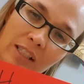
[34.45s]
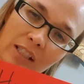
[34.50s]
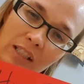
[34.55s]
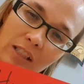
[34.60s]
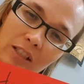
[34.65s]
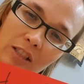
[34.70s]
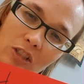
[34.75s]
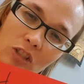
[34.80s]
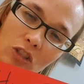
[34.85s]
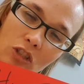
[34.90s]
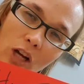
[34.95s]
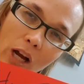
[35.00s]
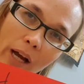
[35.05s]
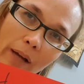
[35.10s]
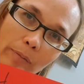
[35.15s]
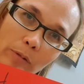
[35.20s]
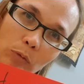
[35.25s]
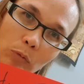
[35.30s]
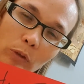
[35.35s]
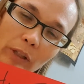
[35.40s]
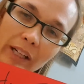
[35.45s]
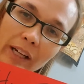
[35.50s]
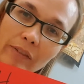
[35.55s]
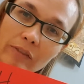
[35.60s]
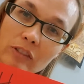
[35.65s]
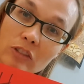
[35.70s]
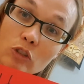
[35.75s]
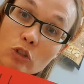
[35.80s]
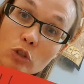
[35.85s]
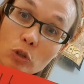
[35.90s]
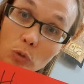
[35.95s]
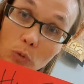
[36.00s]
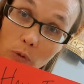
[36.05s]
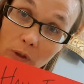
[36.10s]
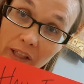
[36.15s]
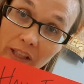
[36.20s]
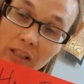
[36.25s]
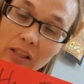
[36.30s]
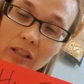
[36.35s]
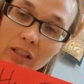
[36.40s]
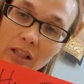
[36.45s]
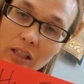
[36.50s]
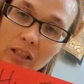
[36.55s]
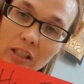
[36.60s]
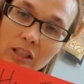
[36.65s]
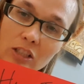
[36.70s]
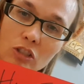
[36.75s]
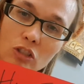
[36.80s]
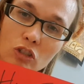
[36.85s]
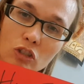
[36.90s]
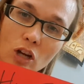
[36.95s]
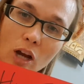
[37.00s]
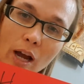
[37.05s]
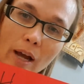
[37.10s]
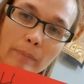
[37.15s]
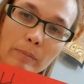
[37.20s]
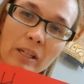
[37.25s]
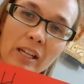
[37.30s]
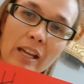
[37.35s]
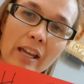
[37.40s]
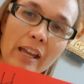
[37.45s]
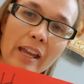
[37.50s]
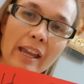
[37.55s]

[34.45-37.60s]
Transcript: in each job and what I've enjoyed in each job.